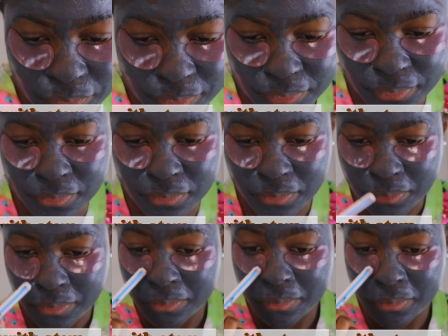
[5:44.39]
And once I'm
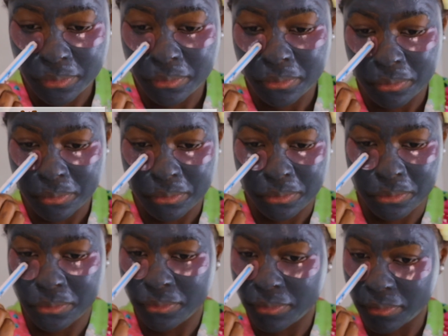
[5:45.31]
done with that,
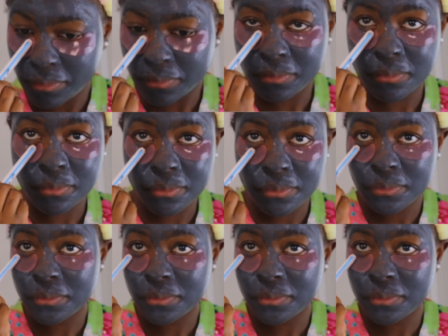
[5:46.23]
I sit for